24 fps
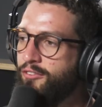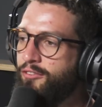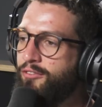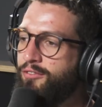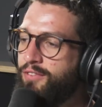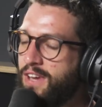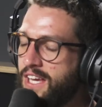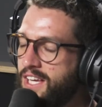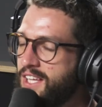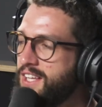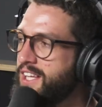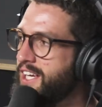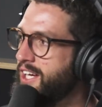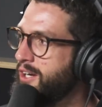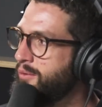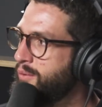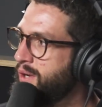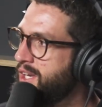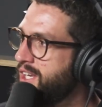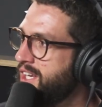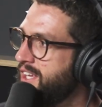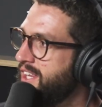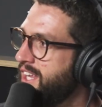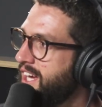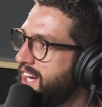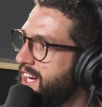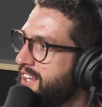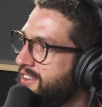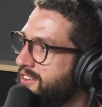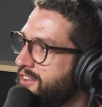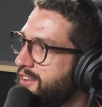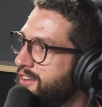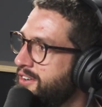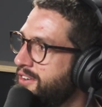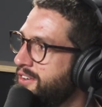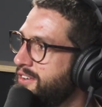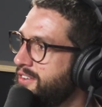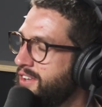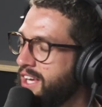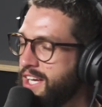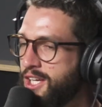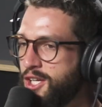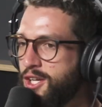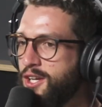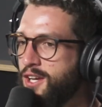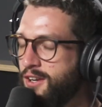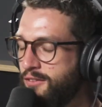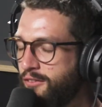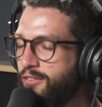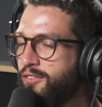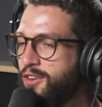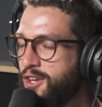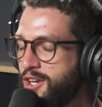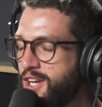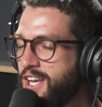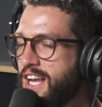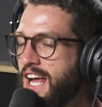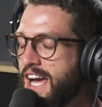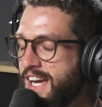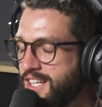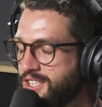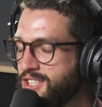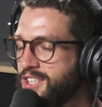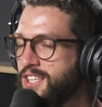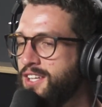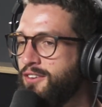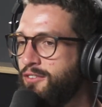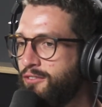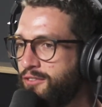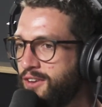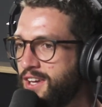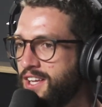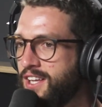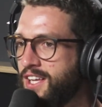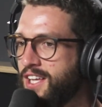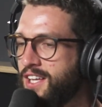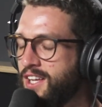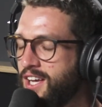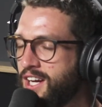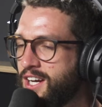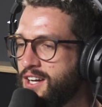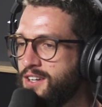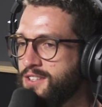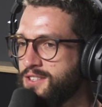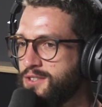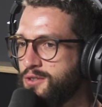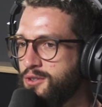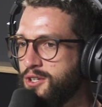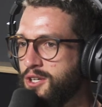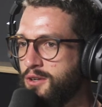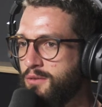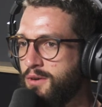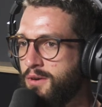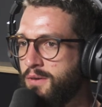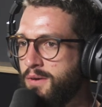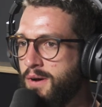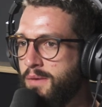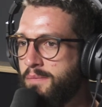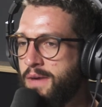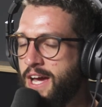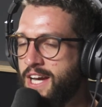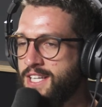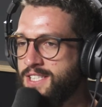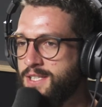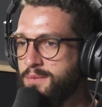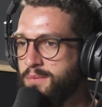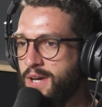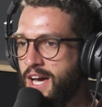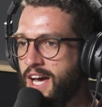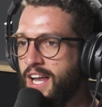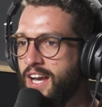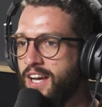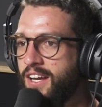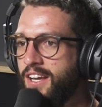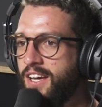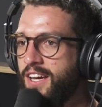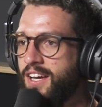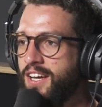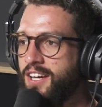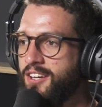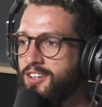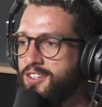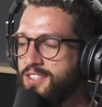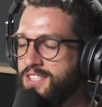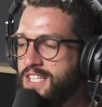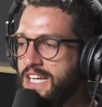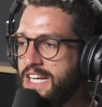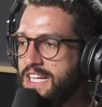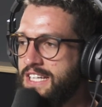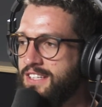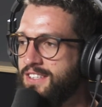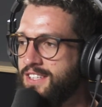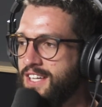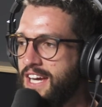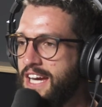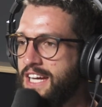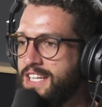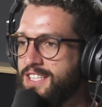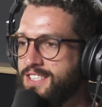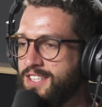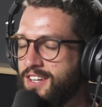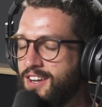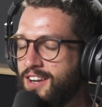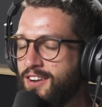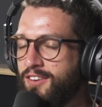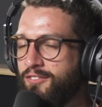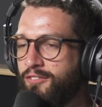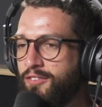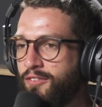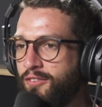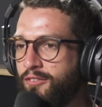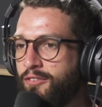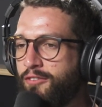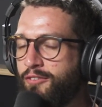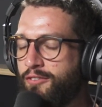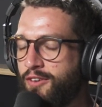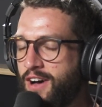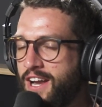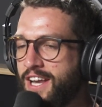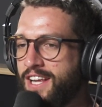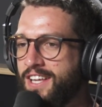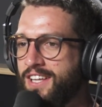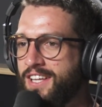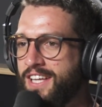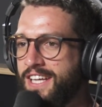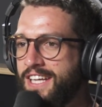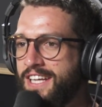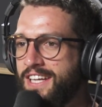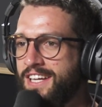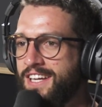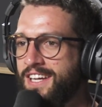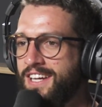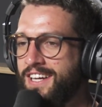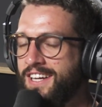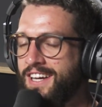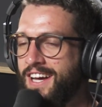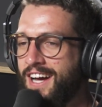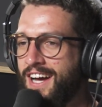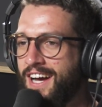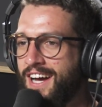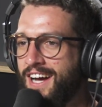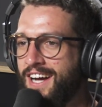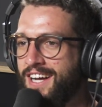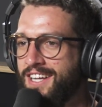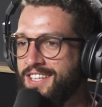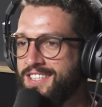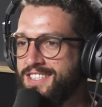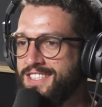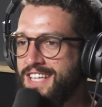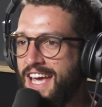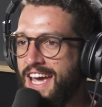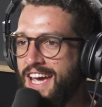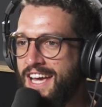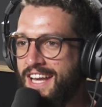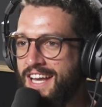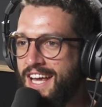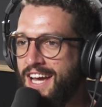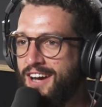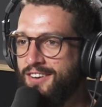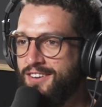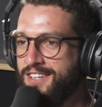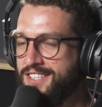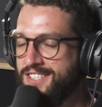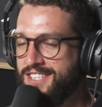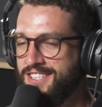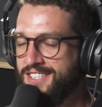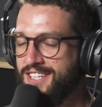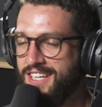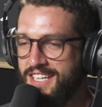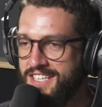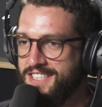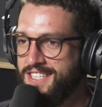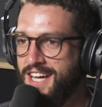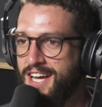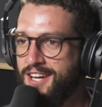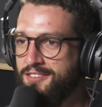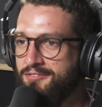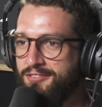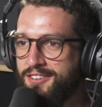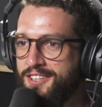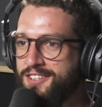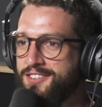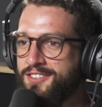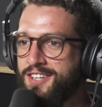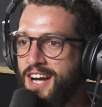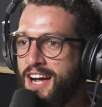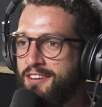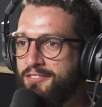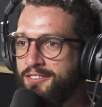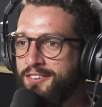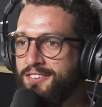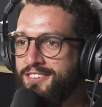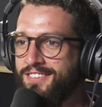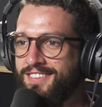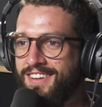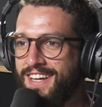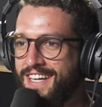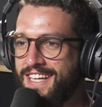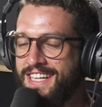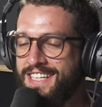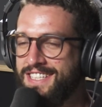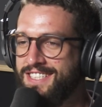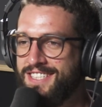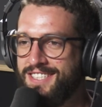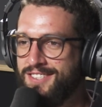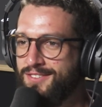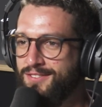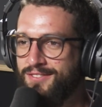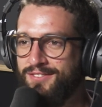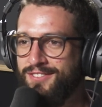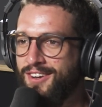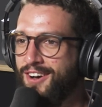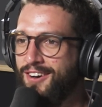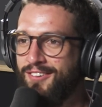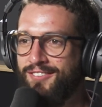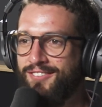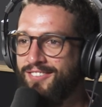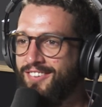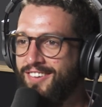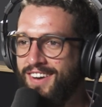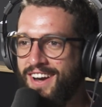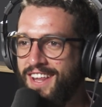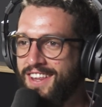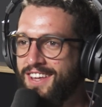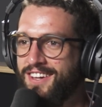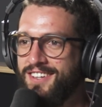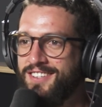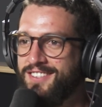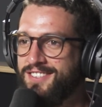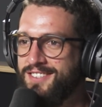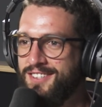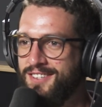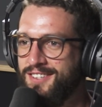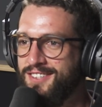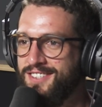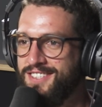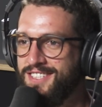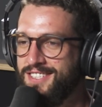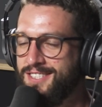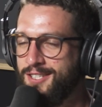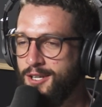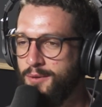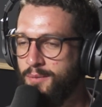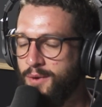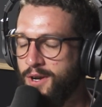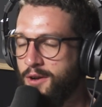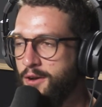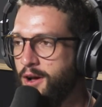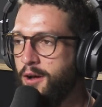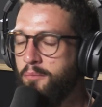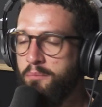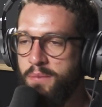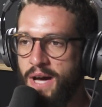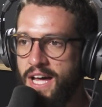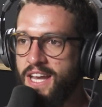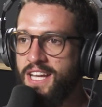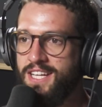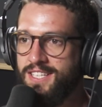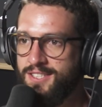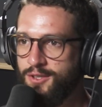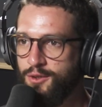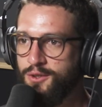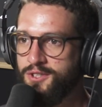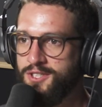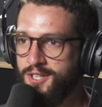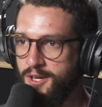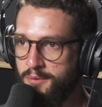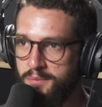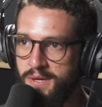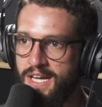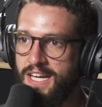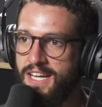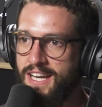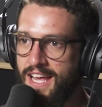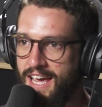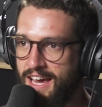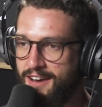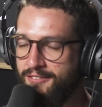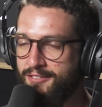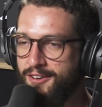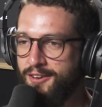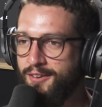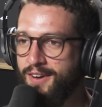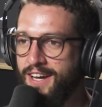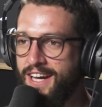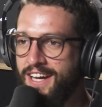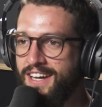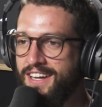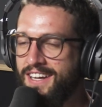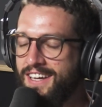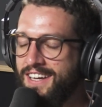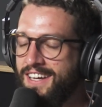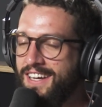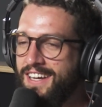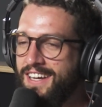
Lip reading: a feeling when you're there too. Like you can actually feel it. Like I was talking to one of my mates about it because he's kind of funnily... saying how he's just like done with travel, like he's just not one of those dudes that's super into it, but he's also been everywhere